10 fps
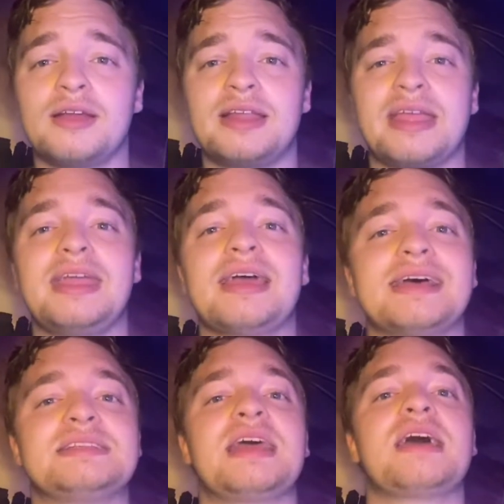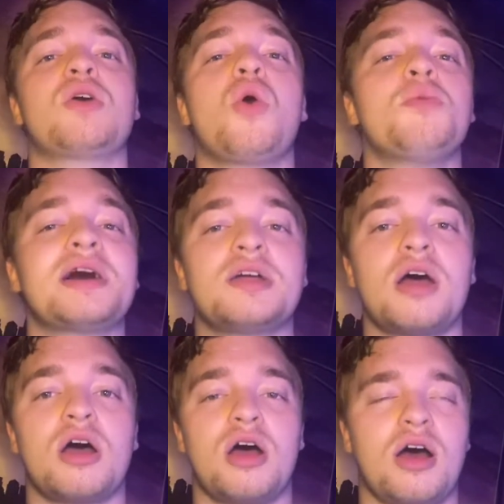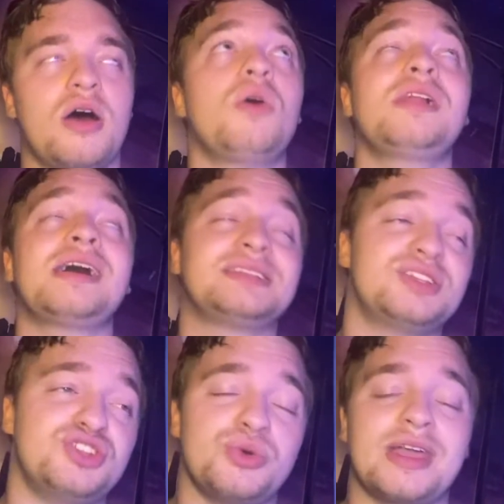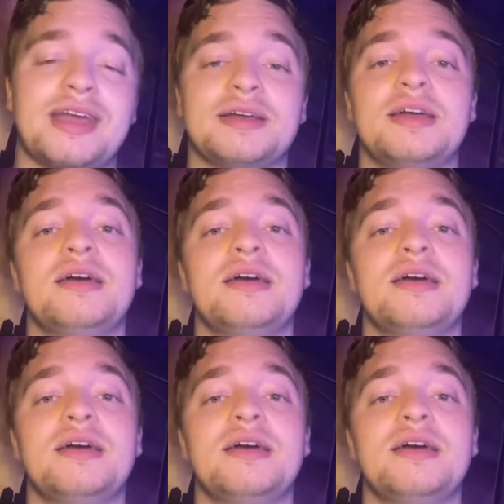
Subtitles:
Nakia hasn't had a whole lot to do yet.